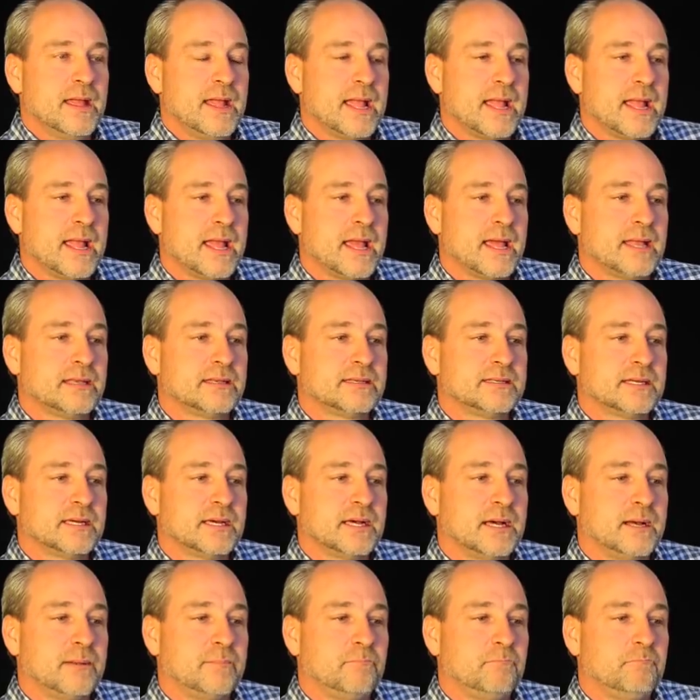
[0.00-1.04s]
And
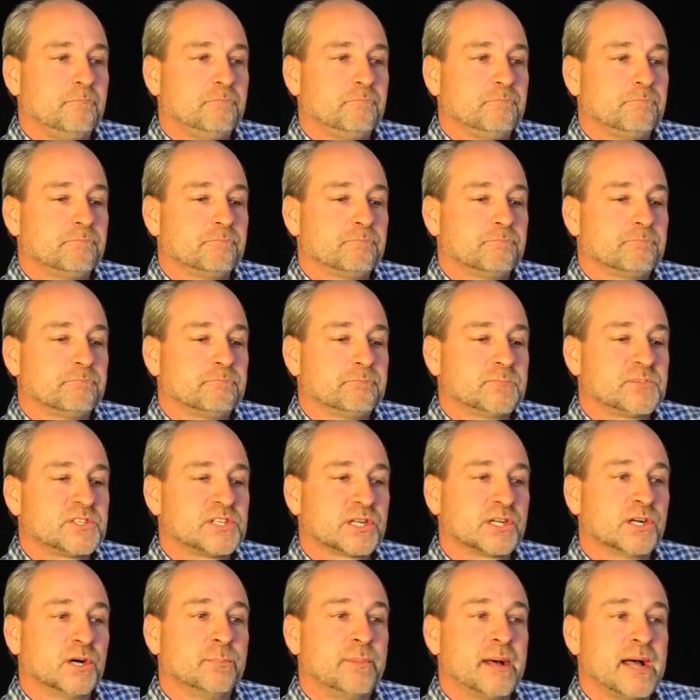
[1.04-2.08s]
to
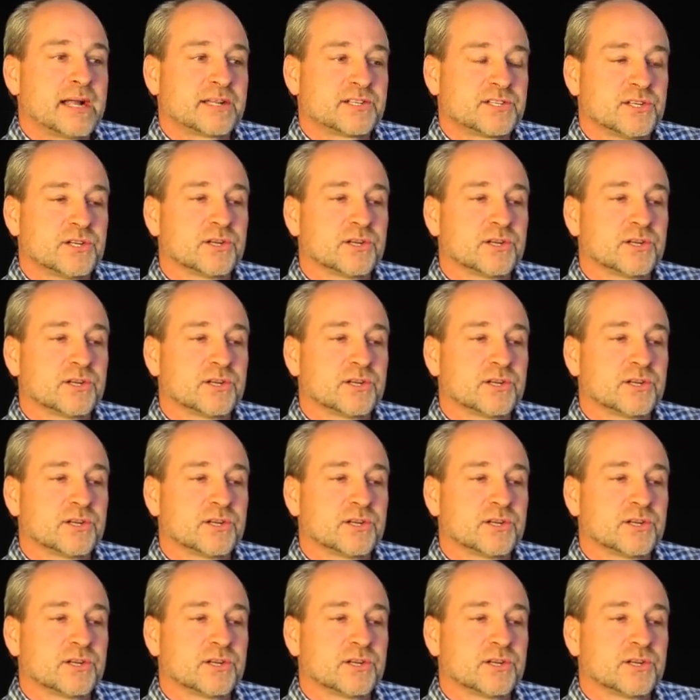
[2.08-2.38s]
go back